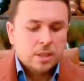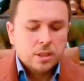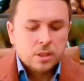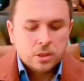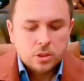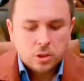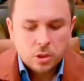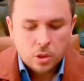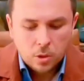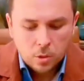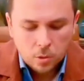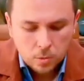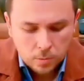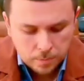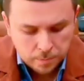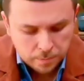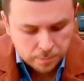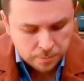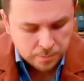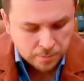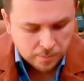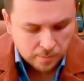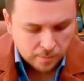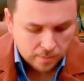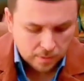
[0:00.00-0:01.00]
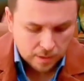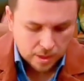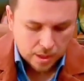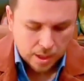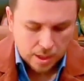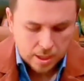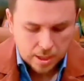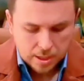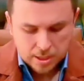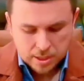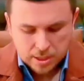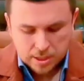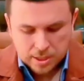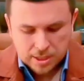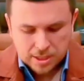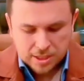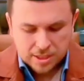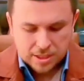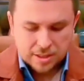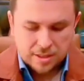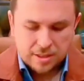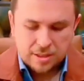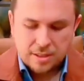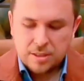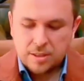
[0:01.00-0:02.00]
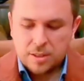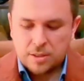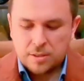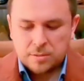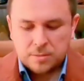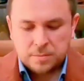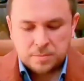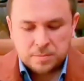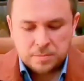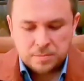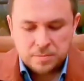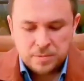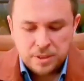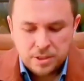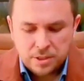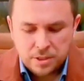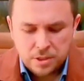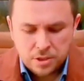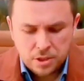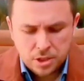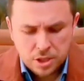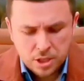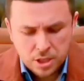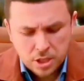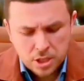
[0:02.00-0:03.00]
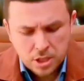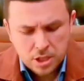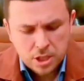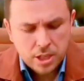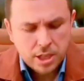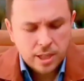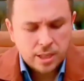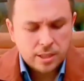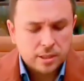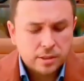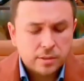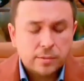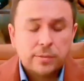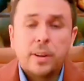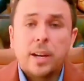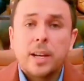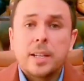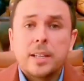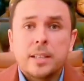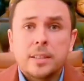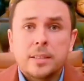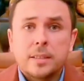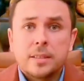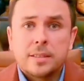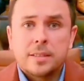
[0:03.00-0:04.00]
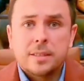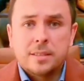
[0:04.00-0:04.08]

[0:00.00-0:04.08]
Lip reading: So, you know, this is G&G at its finest.